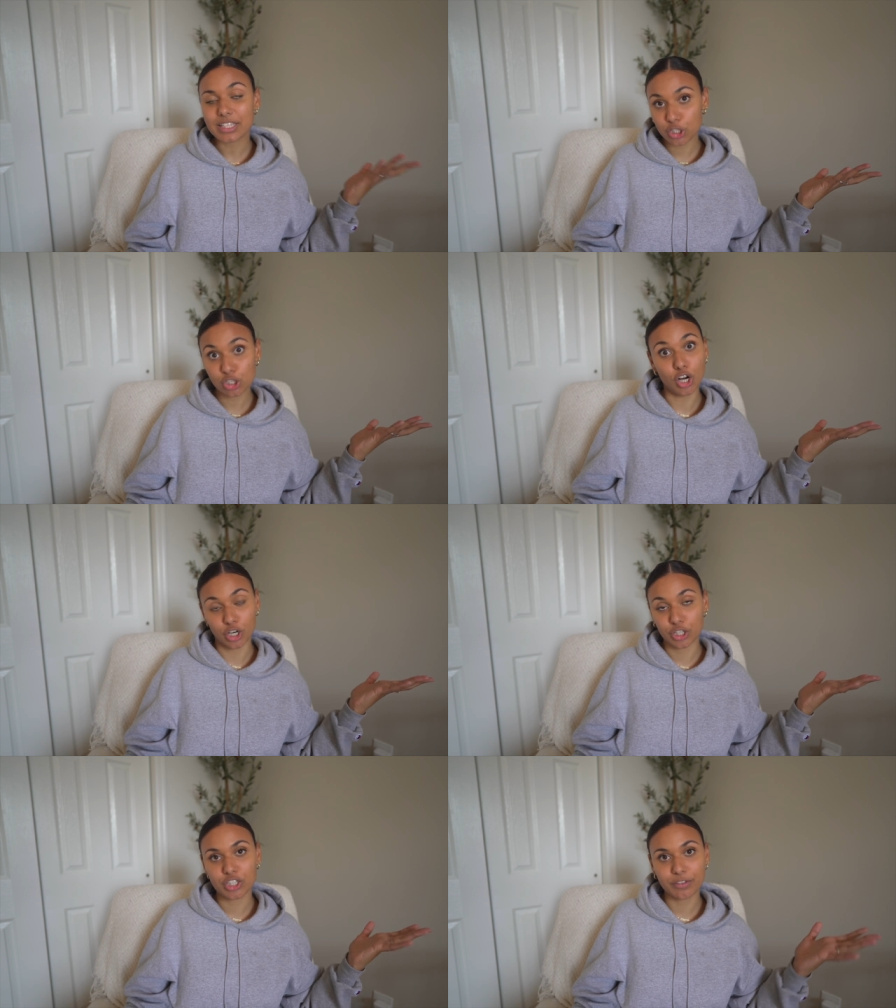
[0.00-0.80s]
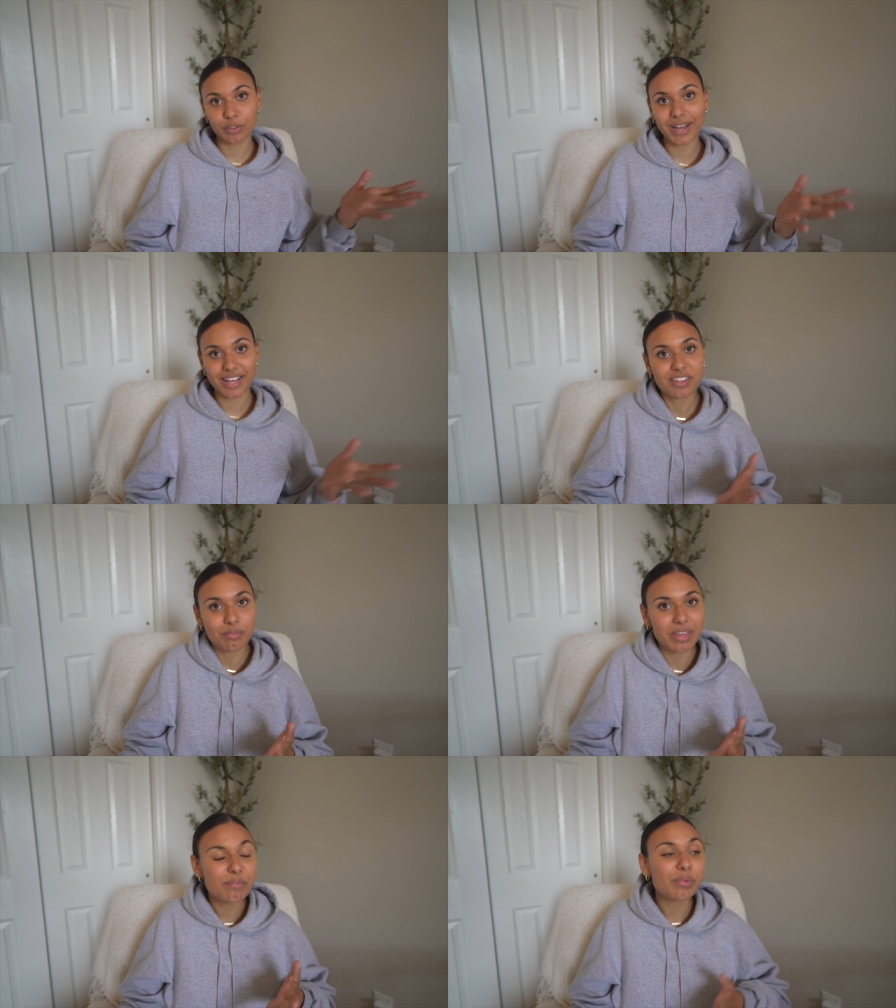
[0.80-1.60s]
a little harsh if you ask
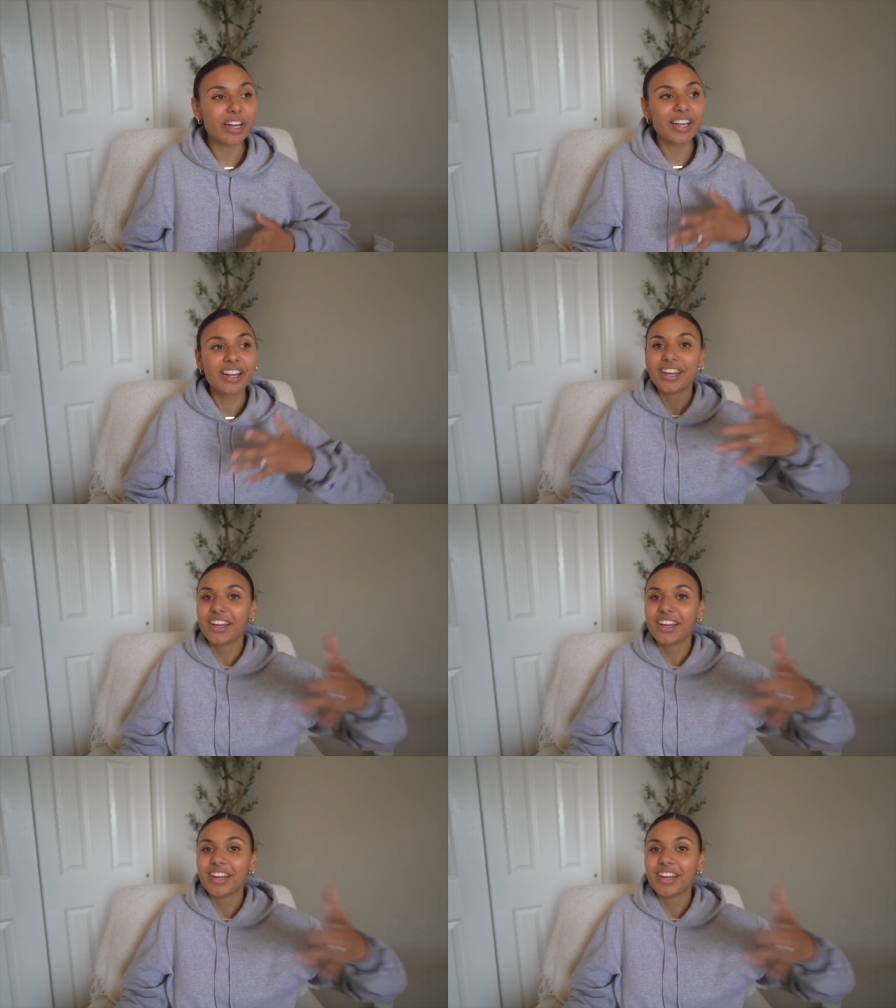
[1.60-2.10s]
me, but